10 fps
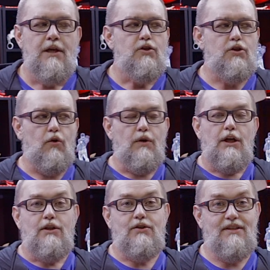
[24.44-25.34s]
So
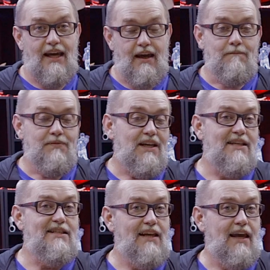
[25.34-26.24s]
today
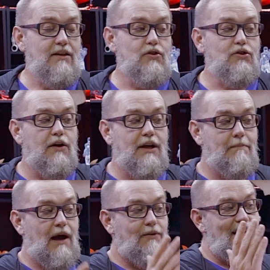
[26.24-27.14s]
is the day to talk
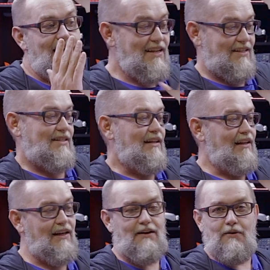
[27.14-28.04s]
about this
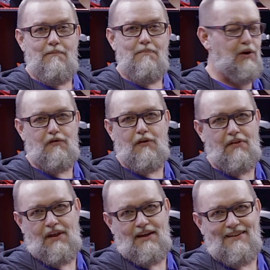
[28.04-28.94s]
little beautiful
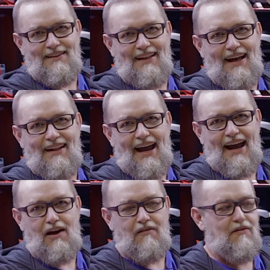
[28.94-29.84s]
thing that I
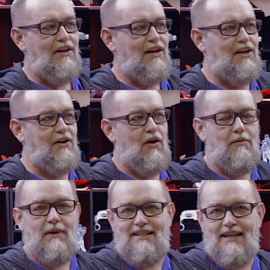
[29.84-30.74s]
have here
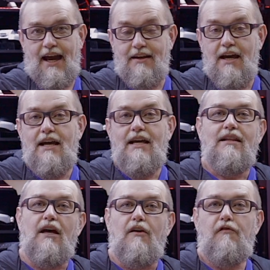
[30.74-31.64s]
on my side,
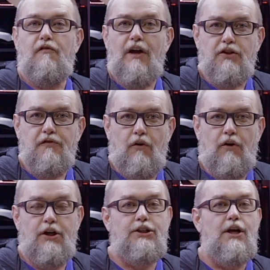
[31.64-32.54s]
the
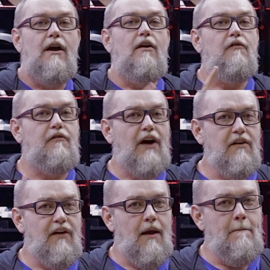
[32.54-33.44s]
FlashForge
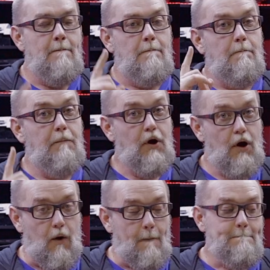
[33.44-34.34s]
5M
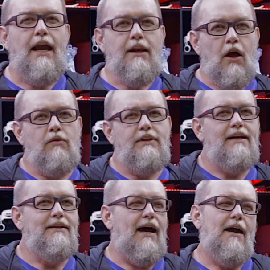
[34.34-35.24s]
Pro. I know
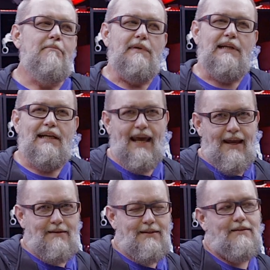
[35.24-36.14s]
that I'm
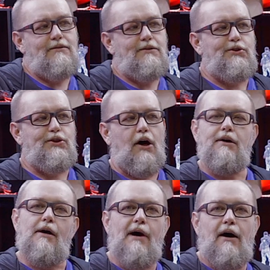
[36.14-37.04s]
late to
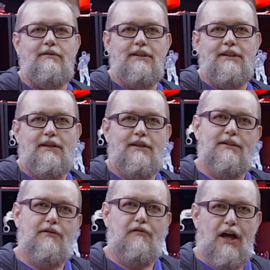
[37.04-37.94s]
talk about the
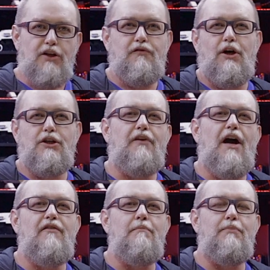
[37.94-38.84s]
FlashForge
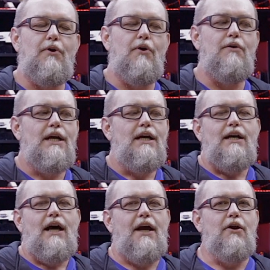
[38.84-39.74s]
5M Pro.
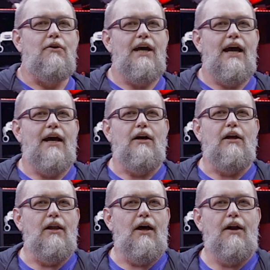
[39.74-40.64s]
I know that
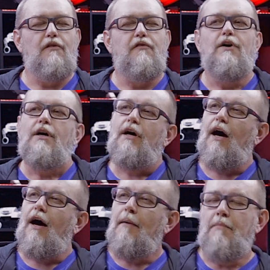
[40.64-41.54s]
a lot of
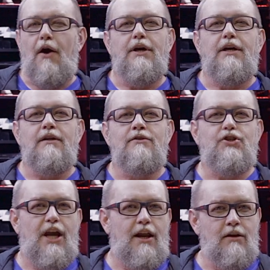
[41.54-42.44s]
American
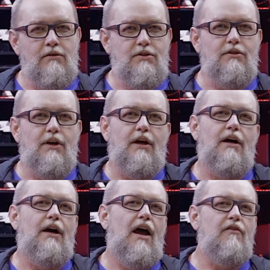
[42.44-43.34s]
channels
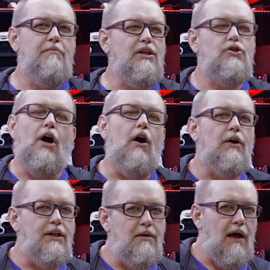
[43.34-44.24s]
have been
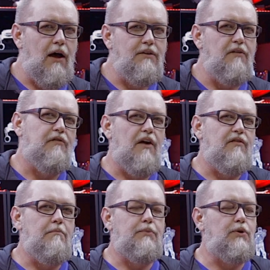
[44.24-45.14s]
talking about the
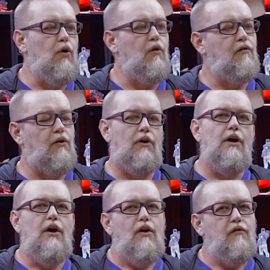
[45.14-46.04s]
5M Pro
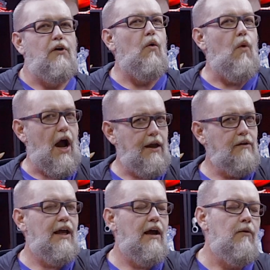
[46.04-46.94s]
for a while
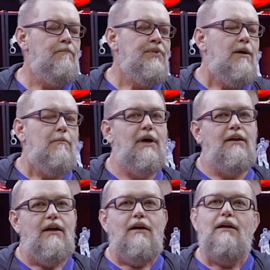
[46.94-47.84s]
now,
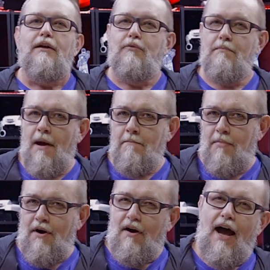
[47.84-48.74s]
but
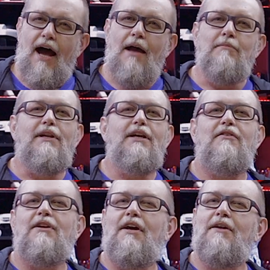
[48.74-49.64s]
remember, I'm
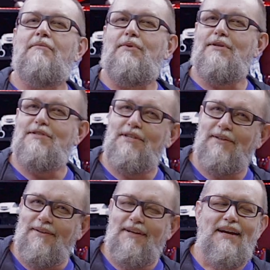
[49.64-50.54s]
living in
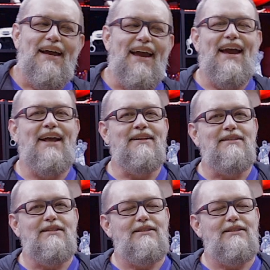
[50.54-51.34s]
Brazil, and